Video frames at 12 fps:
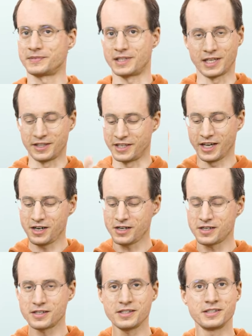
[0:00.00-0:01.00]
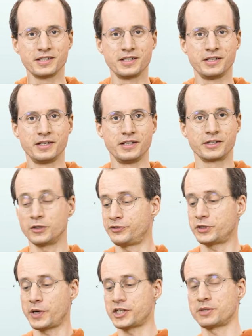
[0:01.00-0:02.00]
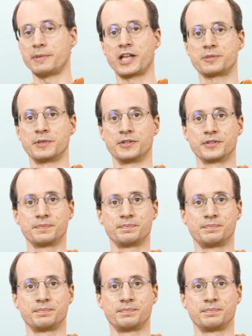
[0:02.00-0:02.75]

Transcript: and they are configuration management,